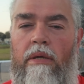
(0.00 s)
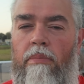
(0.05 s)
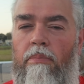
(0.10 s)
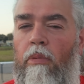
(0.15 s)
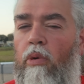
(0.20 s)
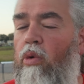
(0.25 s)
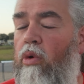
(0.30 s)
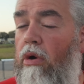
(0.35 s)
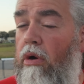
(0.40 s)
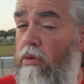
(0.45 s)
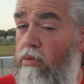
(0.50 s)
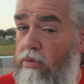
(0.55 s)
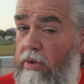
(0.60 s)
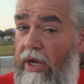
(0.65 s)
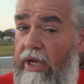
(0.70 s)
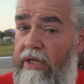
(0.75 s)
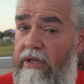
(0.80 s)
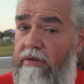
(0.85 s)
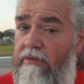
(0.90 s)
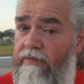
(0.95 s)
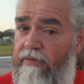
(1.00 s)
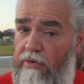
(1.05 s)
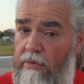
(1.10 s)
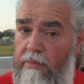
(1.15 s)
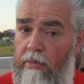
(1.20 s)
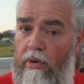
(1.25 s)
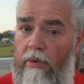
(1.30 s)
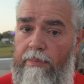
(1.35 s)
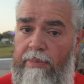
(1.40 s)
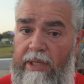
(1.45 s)
more right for
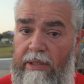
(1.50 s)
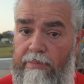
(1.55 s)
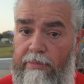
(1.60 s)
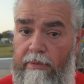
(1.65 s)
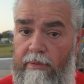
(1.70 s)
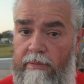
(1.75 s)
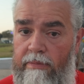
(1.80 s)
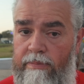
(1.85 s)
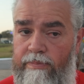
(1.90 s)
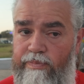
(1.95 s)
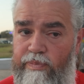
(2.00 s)
more people.